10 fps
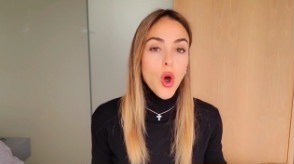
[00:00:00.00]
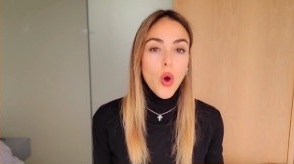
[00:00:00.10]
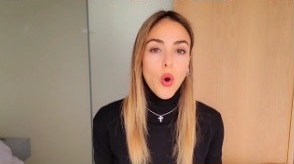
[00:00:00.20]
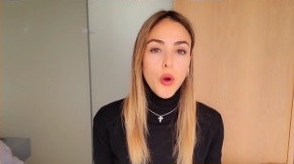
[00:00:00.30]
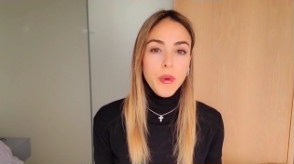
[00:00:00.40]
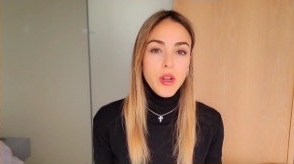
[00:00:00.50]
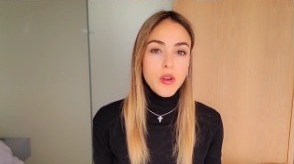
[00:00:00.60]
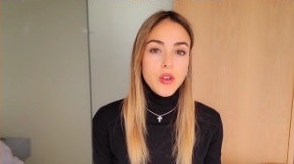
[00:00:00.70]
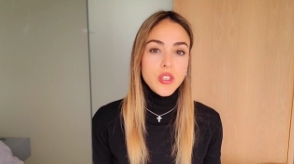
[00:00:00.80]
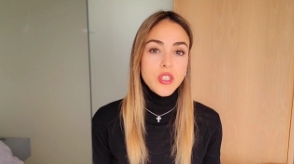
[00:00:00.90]
or
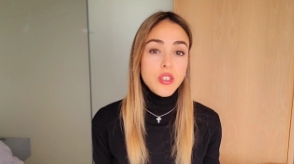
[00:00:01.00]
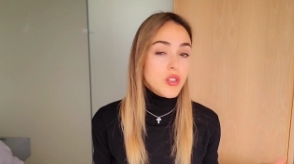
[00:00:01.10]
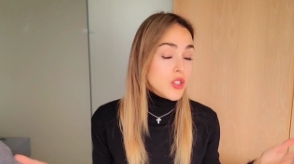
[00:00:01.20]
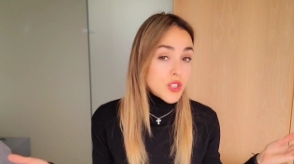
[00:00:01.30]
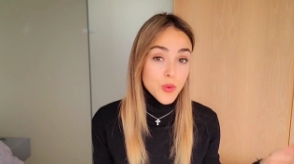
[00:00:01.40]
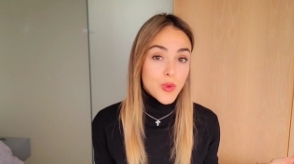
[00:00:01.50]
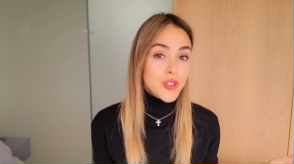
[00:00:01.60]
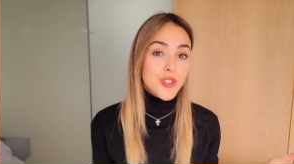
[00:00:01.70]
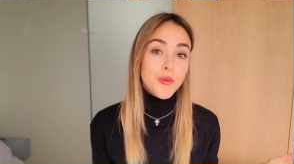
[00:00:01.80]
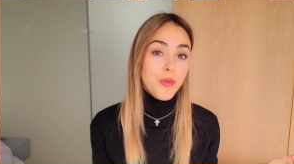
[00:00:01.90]
because you just want
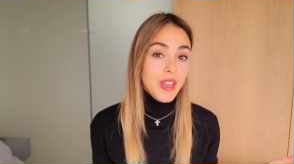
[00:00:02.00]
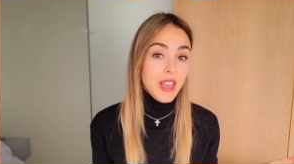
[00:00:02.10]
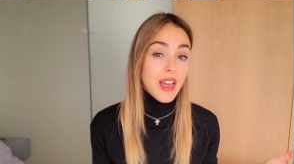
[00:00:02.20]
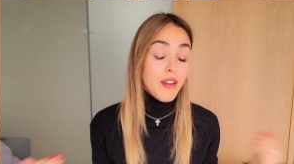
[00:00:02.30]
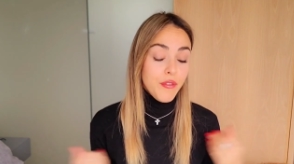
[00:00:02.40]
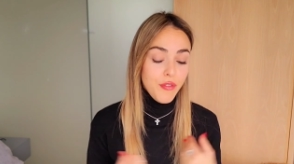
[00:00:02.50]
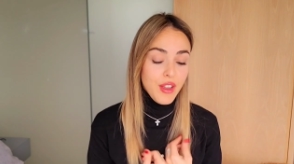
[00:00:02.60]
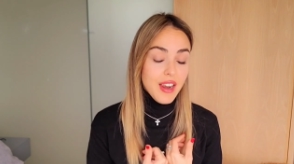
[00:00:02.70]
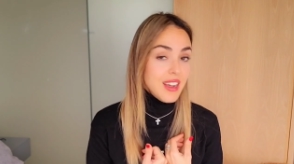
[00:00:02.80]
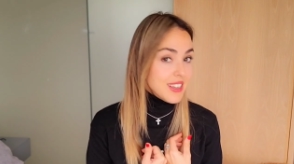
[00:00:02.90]
to be and feel
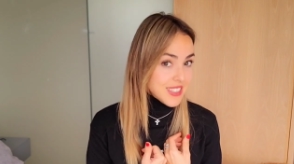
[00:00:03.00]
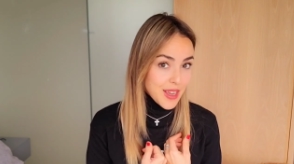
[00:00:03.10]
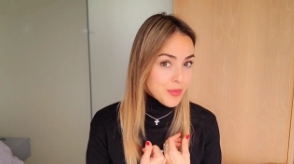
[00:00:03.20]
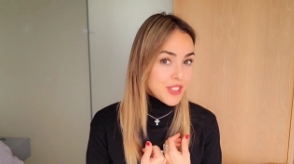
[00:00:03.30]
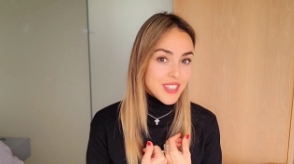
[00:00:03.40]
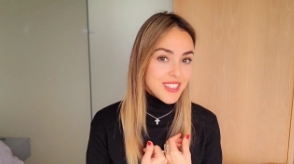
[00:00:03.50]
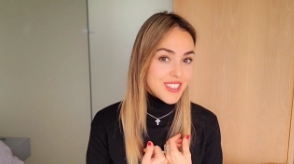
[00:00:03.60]
accepted